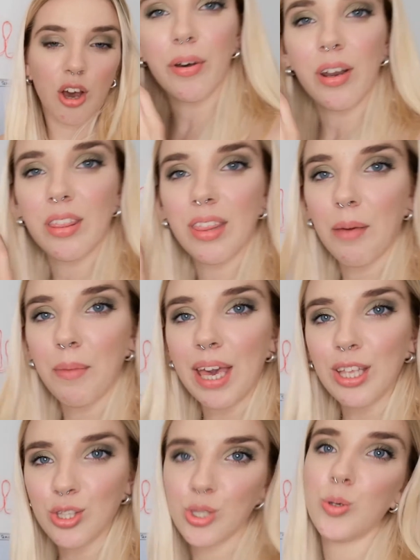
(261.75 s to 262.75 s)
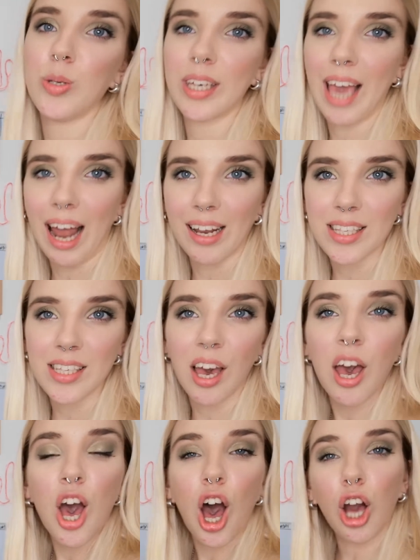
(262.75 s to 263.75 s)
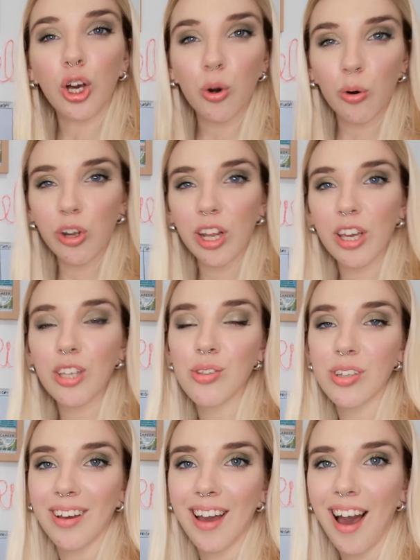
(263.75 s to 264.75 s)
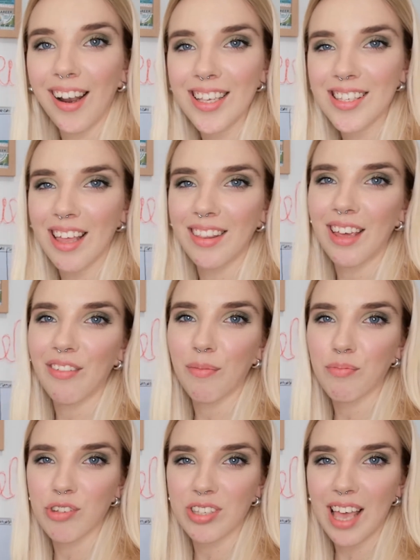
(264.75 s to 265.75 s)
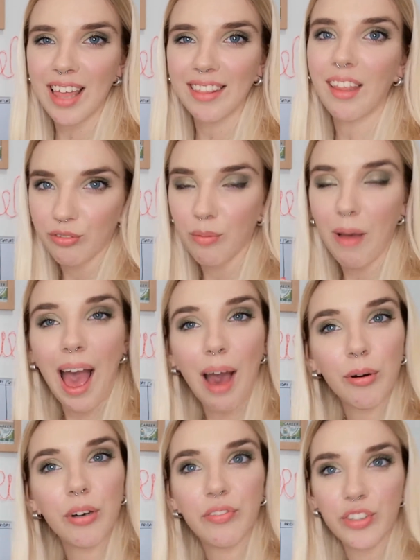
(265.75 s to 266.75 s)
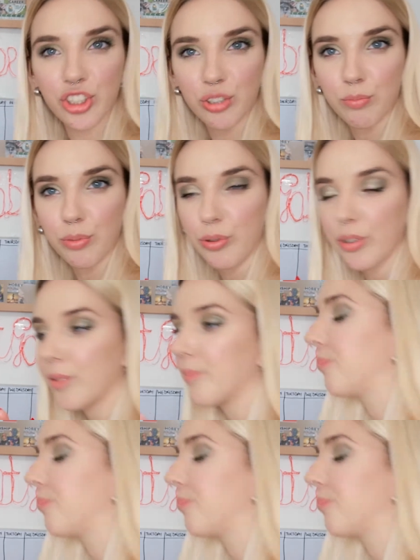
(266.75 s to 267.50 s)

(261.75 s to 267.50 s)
putting them into the calendar according to the colors that they represent from our vision board.